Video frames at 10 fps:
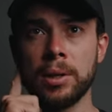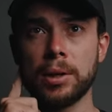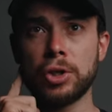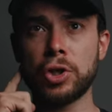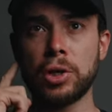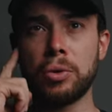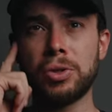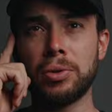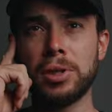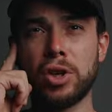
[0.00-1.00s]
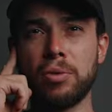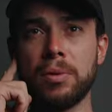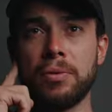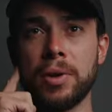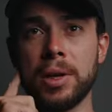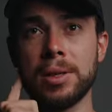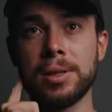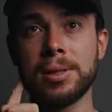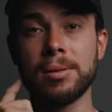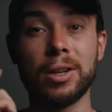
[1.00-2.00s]
The shadows on this side of my
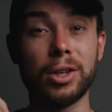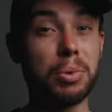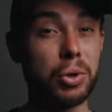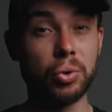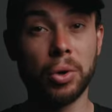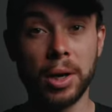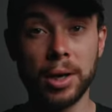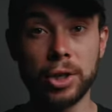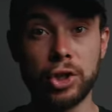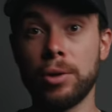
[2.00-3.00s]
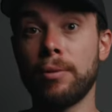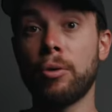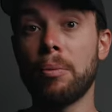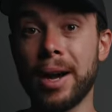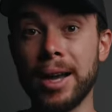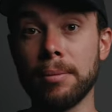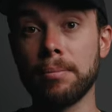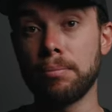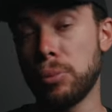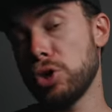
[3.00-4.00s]
face are a bit too harsh for my
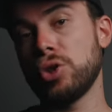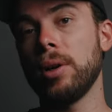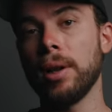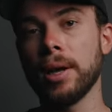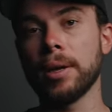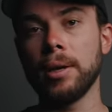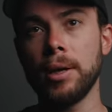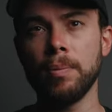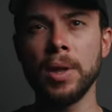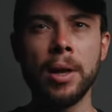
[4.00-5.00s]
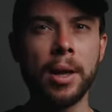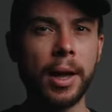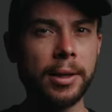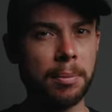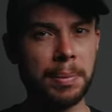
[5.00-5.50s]
personal liking, and the